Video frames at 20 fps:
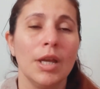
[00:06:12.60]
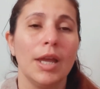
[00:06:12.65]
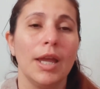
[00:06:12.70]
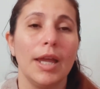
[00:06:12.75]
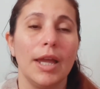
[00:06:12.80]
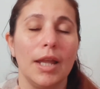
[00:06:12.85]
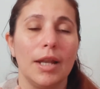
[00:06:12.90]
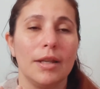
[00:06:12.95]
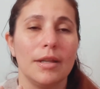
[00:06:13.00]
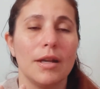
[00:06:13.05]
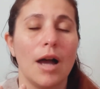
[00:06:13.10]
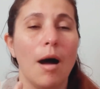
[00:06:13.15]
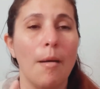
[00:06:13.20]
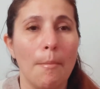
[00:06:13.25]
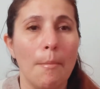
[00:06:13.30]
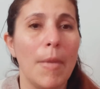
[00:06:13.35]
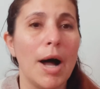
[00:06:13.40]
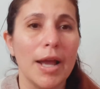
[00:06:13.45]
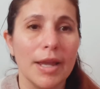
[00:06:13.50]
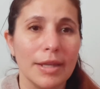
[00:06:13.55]
And
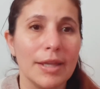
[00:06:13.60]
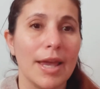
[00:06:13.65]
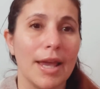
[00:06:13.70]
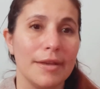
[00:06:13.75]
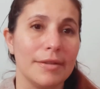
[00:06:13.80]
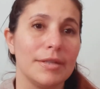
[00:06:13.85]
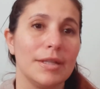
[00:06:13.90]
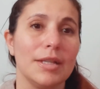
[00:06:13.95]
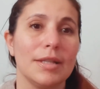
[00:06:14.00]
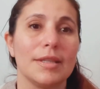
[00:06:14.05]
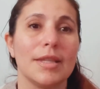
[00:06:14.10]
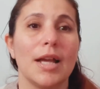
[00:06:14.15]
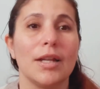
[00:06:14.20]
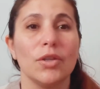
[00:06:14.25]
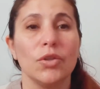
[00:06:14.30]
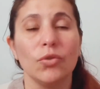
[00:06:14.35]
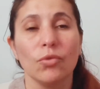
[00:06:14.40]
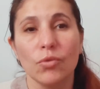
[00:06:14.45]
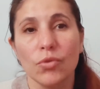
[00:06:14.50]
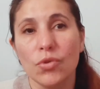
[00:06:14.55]
my guess is
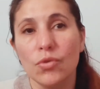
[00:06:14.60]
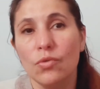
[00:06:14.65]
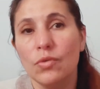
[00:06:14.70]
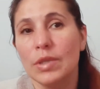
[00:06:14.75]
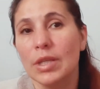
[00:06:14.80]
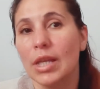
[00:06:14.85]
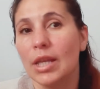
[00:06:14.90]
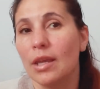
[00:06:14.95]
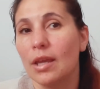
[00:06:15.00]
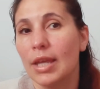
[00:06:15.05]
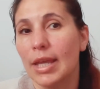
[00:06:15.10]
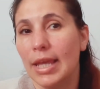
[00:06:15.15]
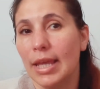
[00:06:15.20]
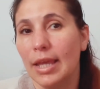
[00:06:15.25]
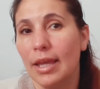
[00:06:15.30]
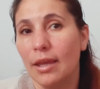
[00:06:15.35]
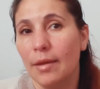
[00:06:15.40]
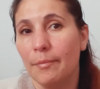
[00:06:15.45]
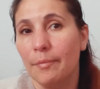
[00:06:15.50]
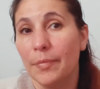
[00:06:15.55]
that you're using
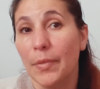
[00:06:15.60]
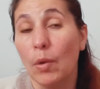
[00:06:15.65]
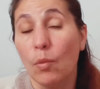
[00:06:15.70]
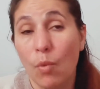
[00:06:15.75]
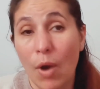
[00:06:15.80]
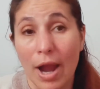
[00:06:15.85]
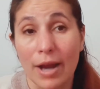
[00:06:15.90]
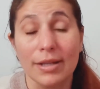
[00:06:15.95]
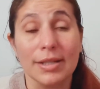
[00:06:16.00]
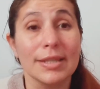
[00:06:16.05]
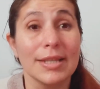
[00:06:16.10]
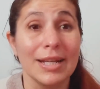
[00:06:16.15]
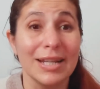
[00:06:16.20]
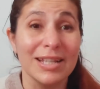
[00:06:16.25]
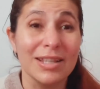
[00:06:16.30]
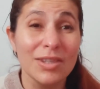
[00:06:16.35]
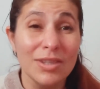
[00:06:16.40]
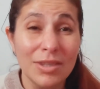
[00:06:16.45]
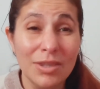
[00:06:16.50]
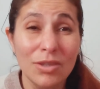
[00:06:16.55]
a wax that
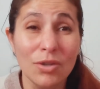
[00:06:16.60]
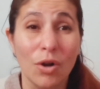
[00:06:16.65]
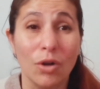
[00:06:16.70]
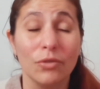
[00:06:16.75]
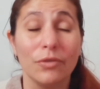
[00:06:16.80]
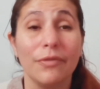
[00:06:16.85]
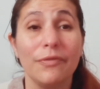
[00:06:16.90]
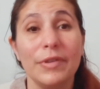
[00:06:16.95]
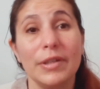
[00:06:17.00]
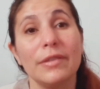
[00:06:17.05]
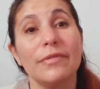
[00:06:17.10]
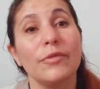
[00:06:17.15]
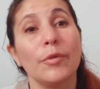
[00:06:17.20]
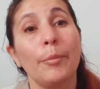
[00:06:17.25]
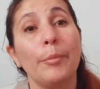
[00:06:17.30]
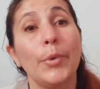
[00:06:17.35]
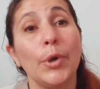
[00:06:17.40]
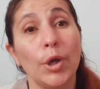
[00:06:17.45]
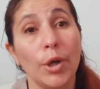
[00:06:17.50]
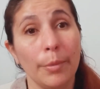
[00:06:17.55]
is not fit for
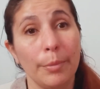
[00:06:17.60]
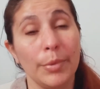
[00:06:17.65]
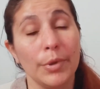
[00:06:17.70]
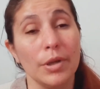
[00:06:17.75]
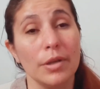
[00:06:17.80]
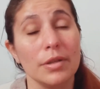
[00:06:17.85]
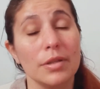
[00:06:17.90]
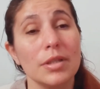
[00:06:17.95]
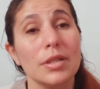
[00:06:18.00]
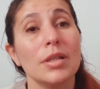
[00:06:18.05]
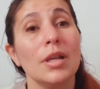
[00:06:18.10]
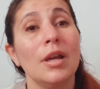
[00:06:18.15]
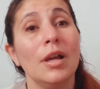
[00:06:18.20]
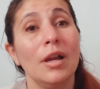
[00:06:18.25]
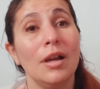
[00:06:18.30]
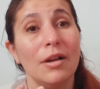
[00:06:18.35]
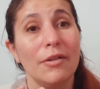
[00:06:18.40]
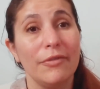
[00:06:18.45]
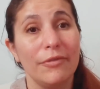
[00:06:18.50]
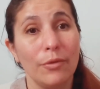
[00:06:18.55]
purpose
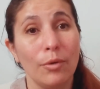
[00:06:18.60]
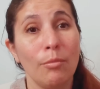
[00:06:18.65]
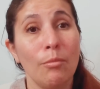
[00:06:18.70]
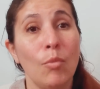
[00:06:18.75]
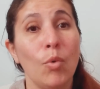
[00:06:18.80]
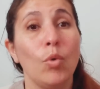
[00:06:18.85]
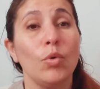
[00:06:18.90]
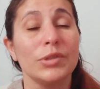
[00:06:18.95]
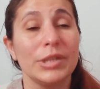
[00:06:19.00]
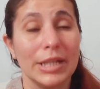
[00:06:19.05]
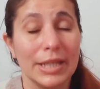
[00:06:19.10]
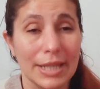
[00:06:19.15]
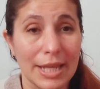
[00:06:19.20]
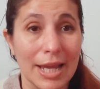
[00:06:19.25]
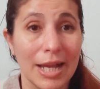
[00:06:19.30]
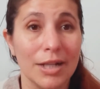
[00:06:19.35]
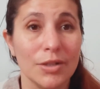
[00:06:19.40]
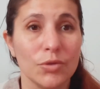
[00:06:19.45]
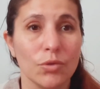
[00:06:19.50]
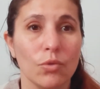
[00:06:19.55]
for molded
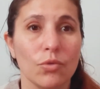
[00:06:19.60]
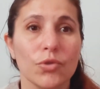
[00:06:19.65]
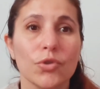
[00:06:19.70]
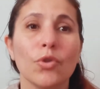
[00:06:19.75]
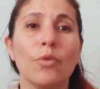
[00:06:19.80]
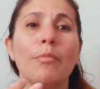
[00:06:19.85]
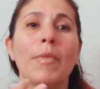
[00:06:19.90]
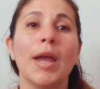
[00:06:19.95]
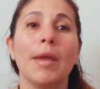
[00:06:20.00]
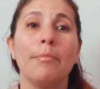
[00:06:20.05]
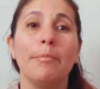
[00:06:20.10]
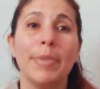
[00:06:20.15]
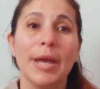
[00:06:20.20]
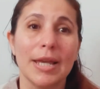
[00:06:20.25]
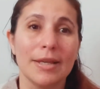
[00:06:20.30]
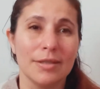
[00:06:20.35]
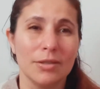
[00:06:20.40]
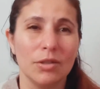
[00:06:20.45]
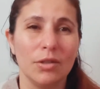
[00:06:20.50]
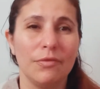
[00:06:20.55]
candles. So my
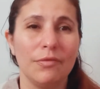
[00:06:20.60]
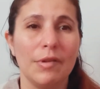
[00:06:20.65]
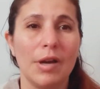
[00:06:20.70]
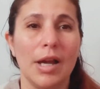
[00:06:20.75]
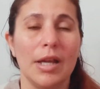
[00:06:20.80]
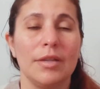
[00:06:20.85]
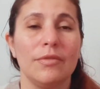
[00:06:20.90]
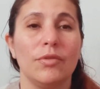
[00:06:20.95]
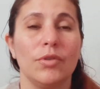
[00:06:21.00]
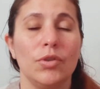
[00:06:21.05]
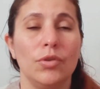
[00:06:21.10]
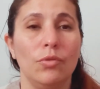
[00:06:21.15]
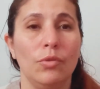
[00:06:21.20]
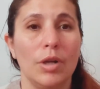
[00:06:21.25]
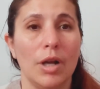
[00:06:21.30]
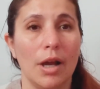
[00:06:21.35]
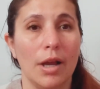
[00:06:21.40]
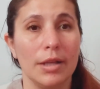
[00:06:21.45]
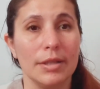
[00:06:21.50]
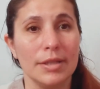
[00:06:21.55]
best advice for you
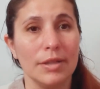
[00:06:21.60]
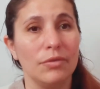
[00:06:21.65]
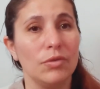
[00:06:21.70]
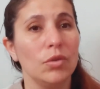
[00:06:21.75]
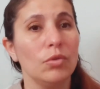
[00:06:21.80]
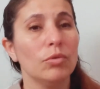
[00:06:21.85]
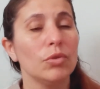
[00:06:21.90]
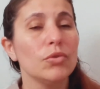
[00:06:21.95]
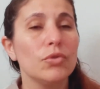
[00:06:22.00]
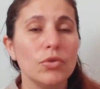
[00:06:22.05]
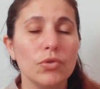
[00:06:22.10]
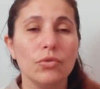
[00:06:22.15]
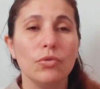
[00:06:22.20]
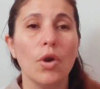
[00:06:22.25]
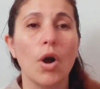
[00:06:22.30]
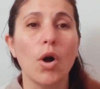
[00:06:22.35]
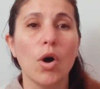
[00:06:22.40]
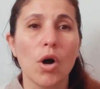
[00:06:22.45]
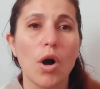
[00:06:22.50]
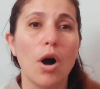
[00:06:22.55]
guys, if you want to
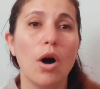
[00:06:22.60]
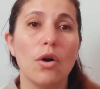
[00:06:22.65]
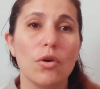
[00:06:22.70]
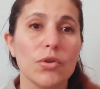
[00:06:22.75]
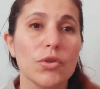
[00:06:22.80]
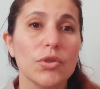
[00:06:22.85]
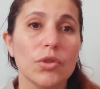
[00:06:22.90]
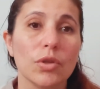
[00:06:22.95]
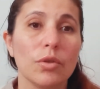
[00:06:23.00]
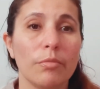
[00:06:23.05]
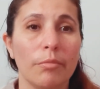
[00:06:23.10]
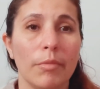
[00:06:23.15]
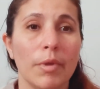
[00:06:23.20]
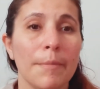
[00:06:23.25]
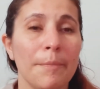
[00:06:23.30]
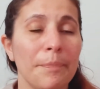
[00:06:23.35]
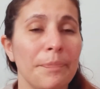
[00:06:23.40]
do awesome